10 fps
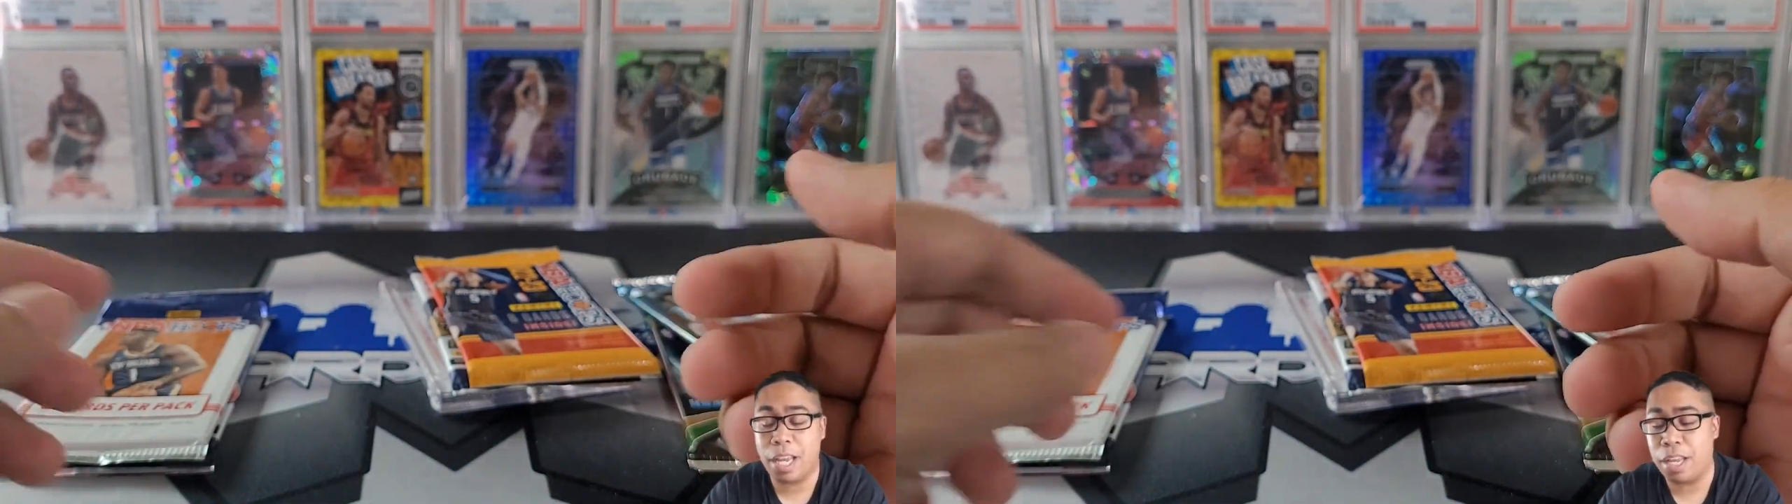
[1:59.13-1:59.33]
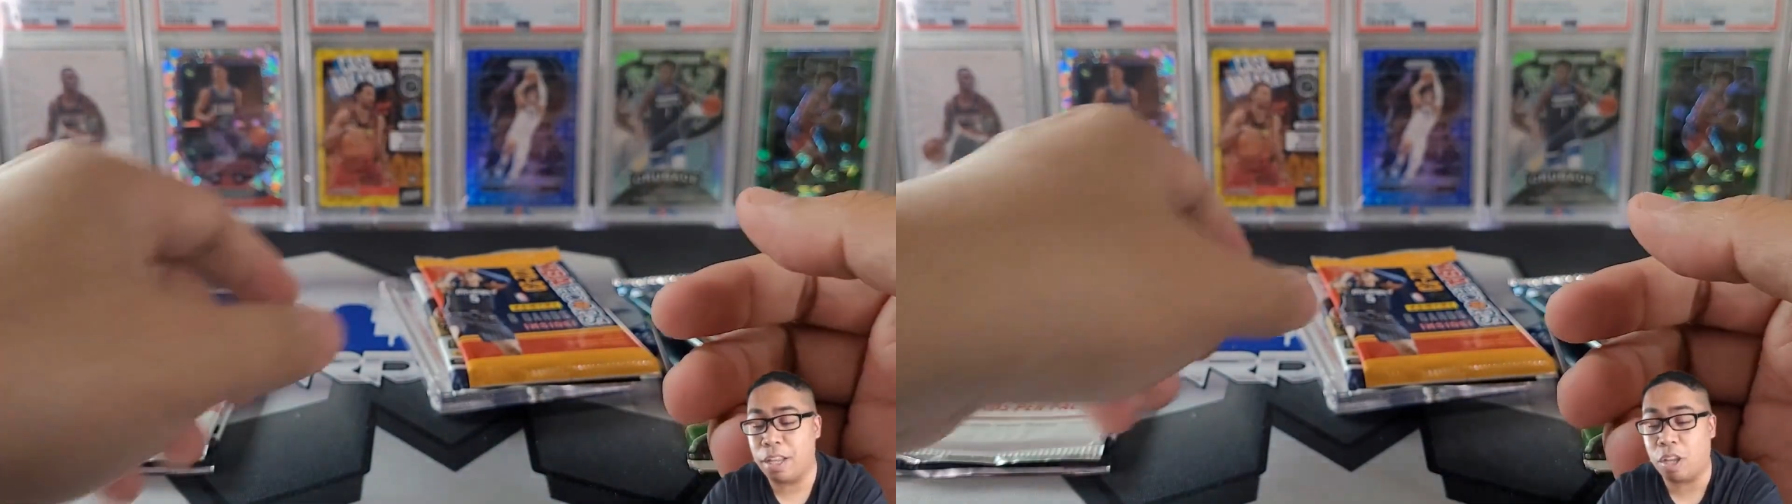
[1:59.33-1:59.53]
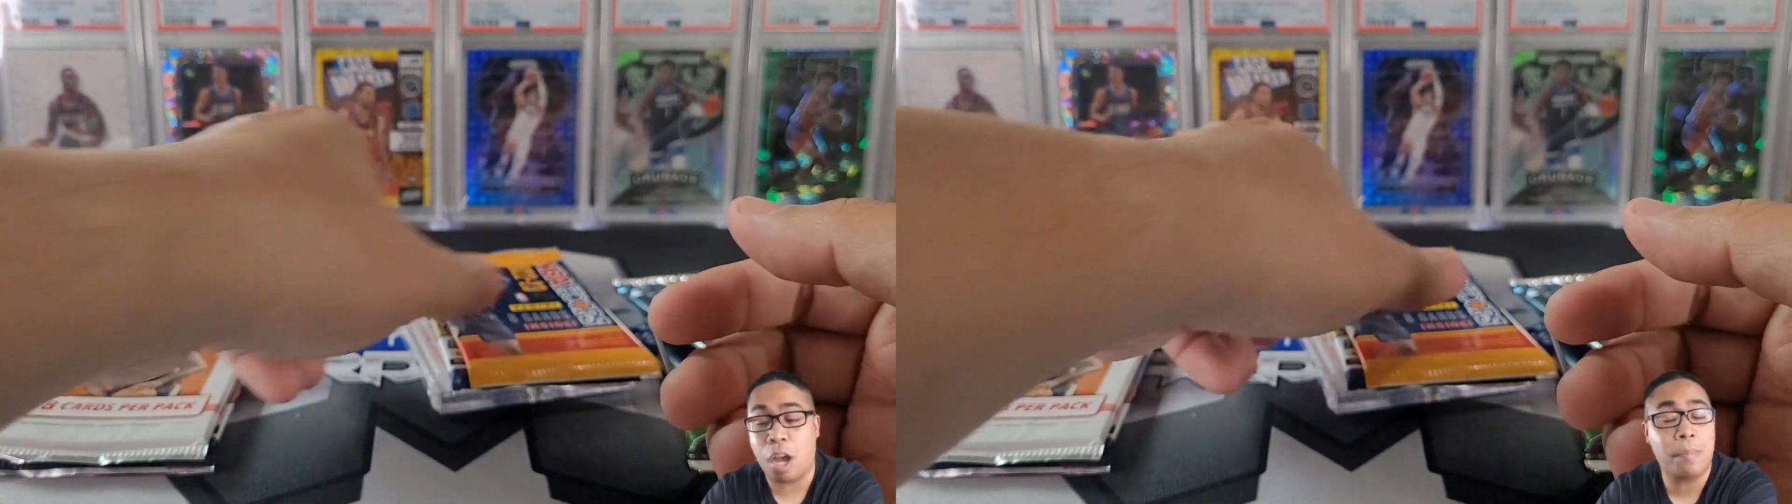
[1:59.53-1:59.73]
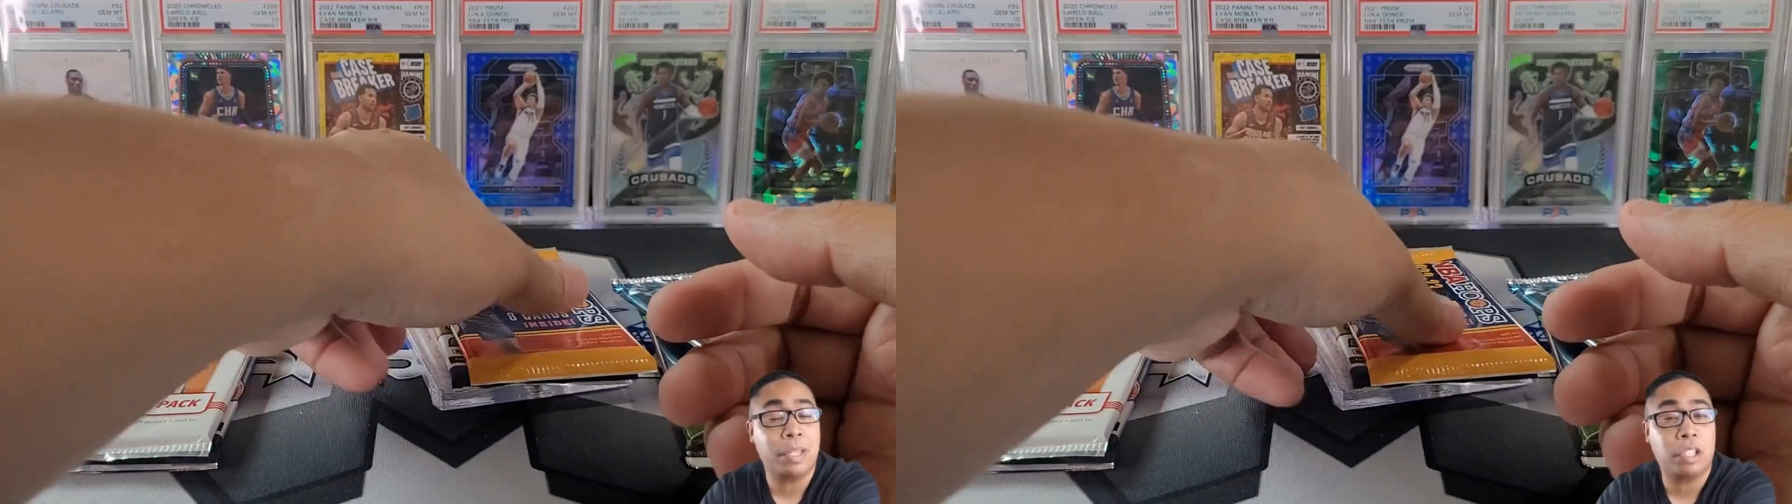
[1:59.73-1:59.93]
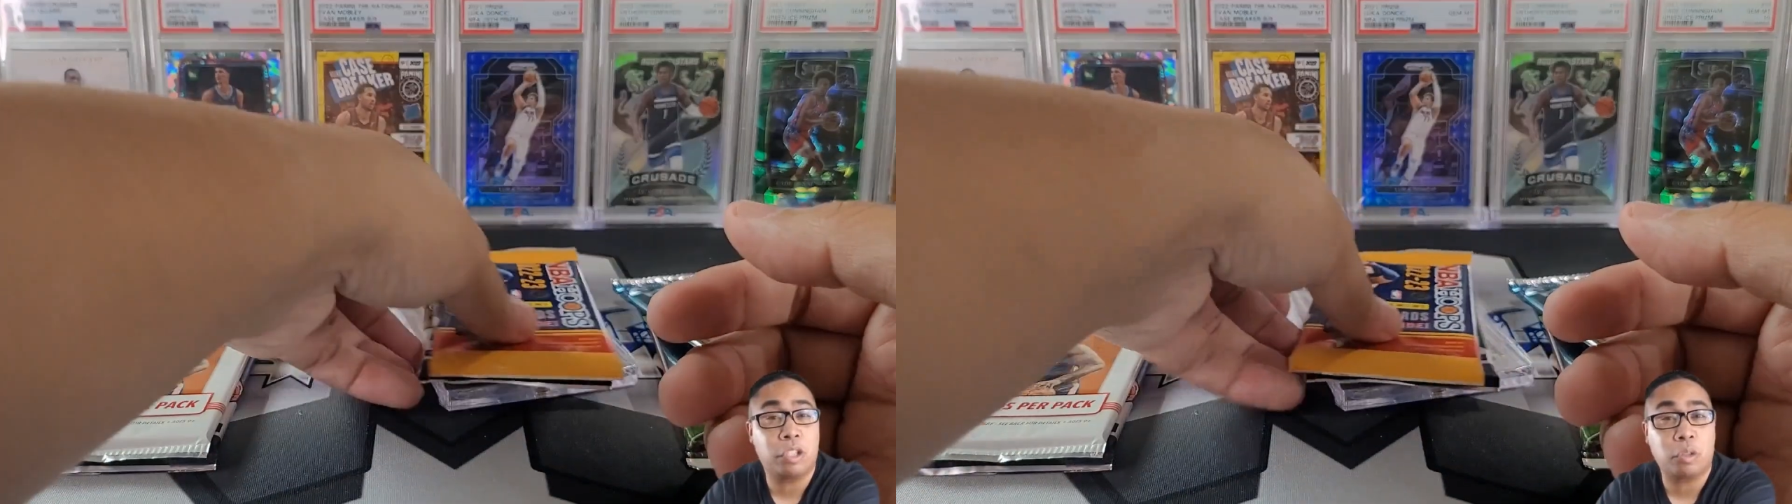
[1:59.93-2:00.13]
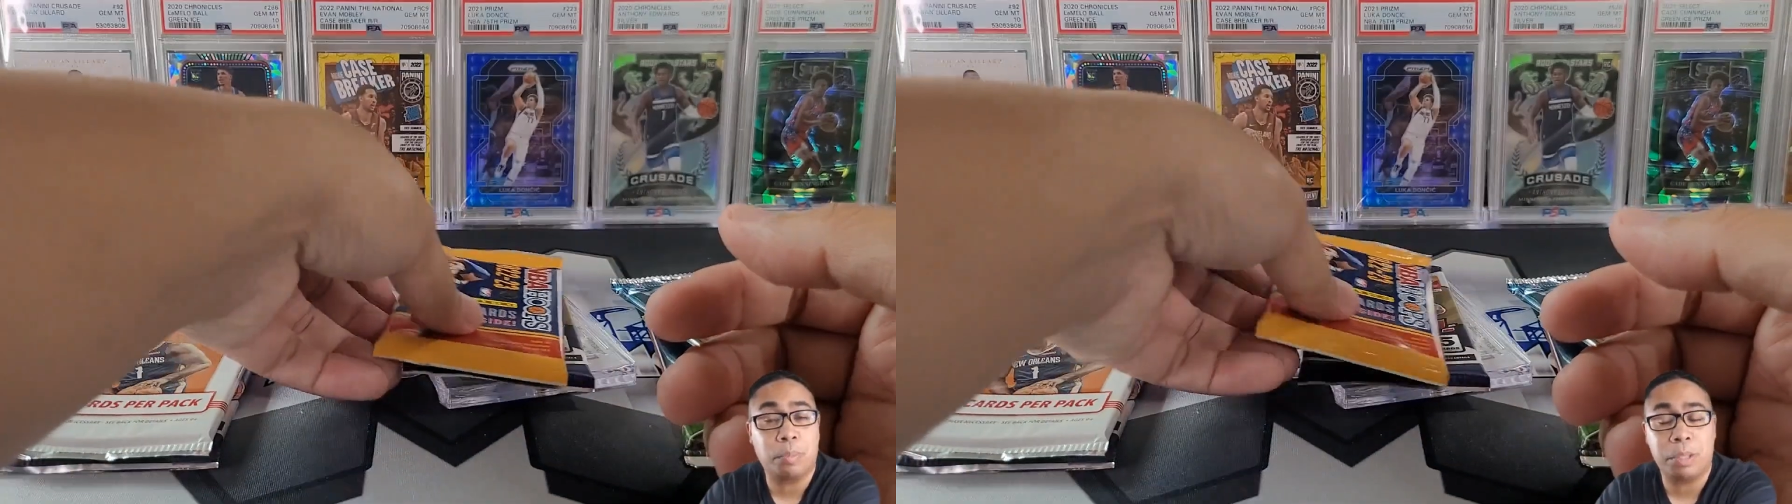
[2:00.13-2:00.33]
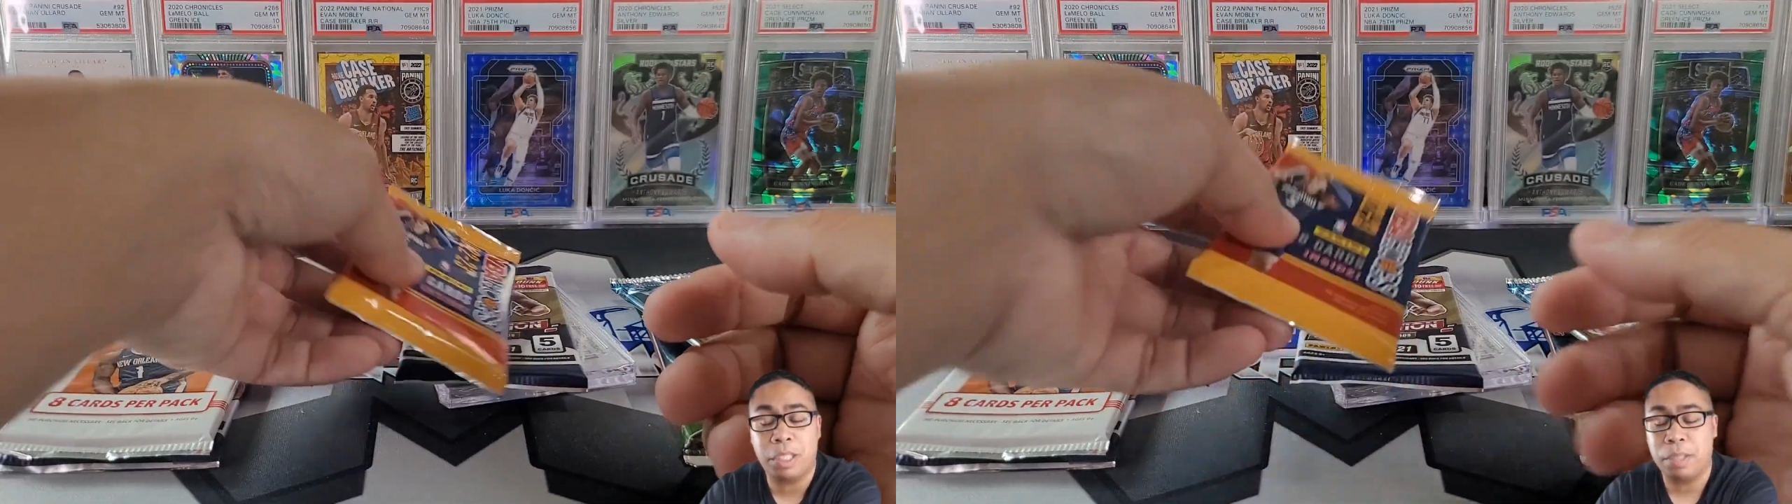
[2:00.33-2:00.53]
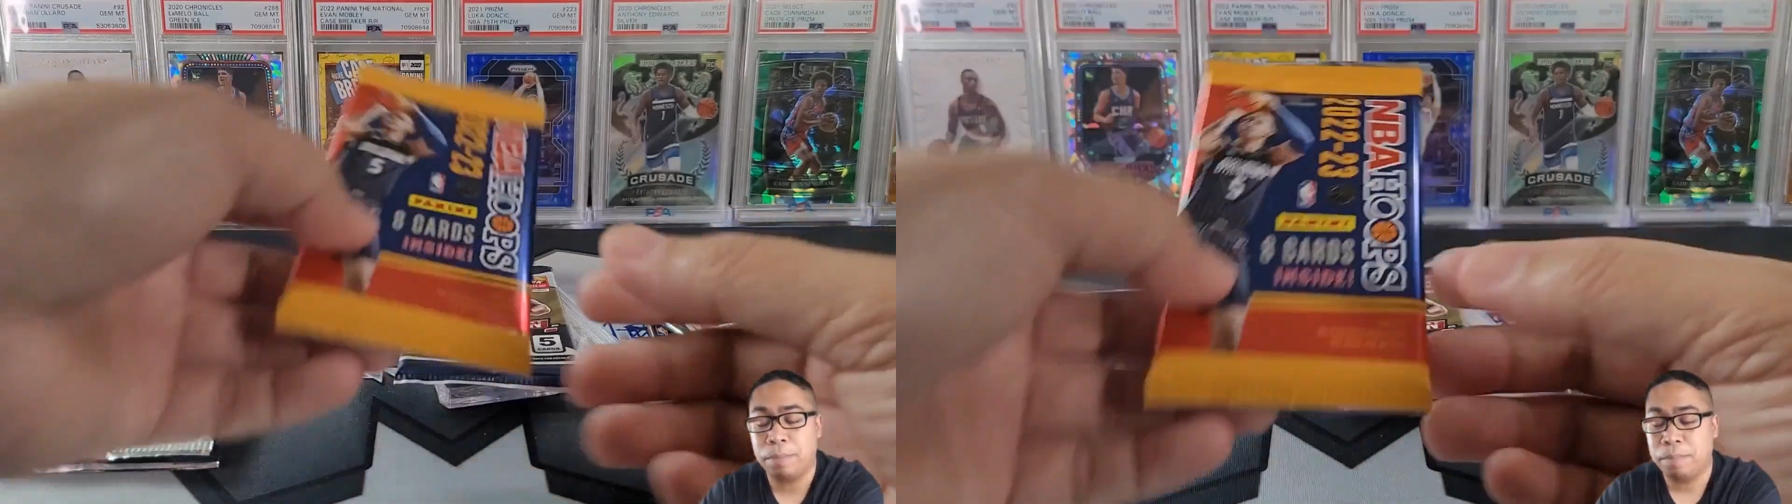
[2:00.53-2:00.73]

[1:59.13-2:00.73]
in the comment description